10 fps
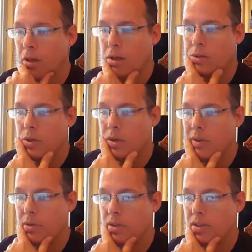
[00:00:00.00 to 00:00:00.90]
It also
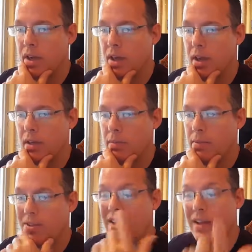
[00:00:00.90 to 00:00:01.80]
claimed that the CIA
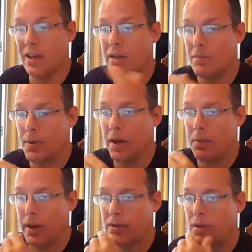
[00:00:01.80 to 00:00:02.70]
can
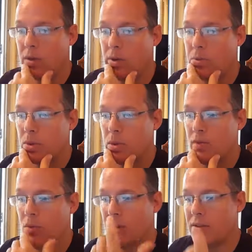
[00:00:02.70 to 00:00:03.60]
bypass the encryption
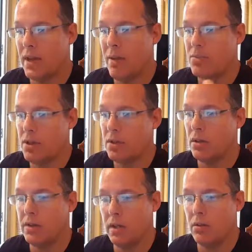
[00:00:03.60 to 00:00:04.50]
of WhatsApp,
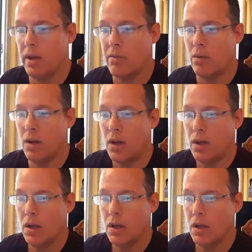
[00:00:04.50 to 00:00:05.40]
Signal, Telegram,
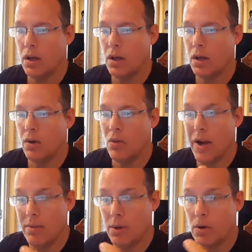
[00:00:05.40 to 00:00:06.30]

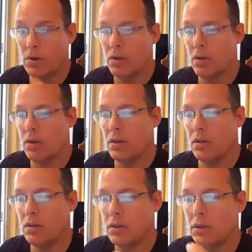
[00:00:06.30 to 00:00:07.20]
Weibo,
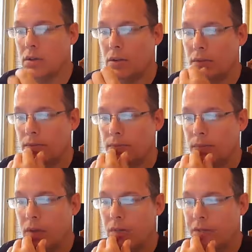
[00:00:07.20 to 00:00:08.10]

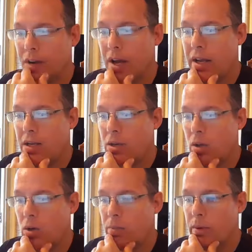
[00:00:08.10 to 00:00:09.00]
Confide,
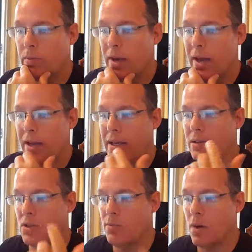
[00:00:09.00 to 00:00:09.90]
Cloakman by
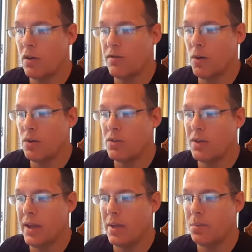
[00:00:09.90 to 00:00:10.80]
hacking the smartphones
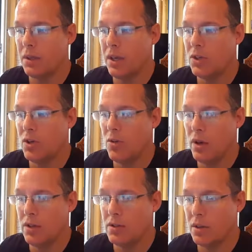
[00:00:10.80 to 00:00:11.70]
the application
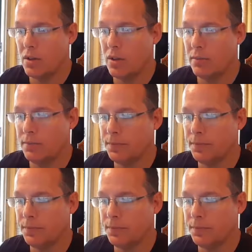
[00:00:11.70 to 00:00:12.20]
runs on. Yeah.